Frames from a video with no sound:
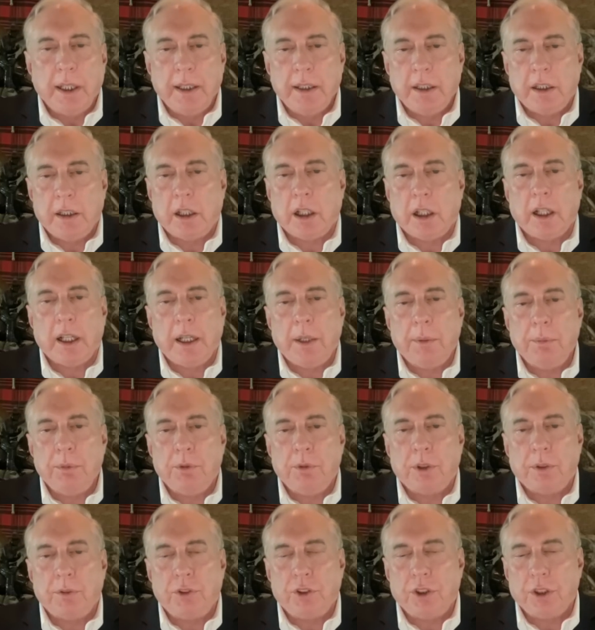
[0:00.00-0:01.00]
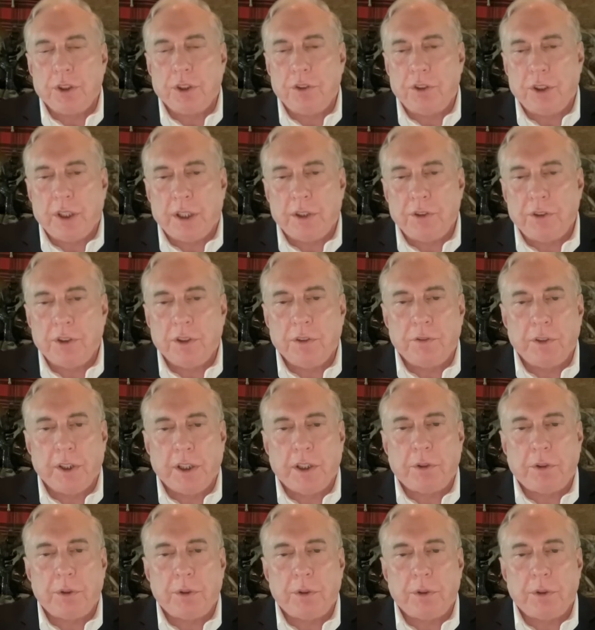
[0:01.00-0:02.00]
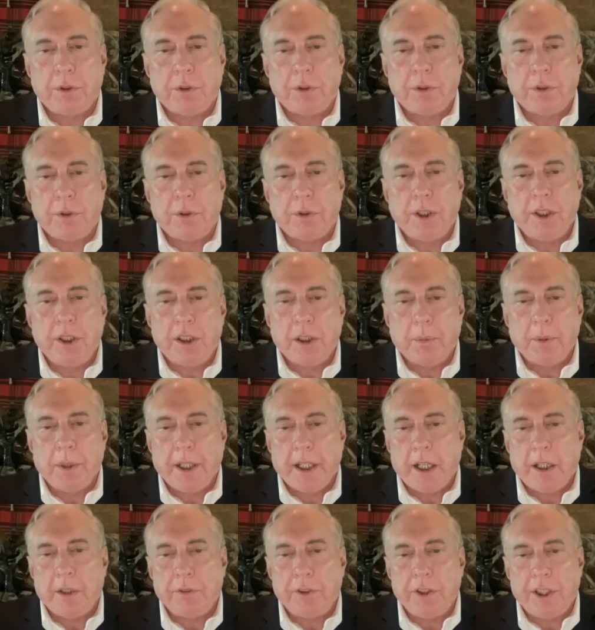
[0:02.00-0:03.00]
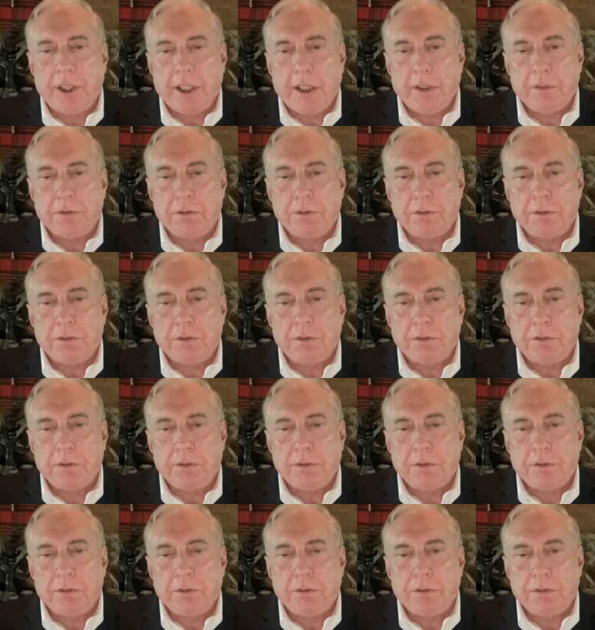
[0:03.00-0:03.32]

and claims of success and victory coming out of Kiev.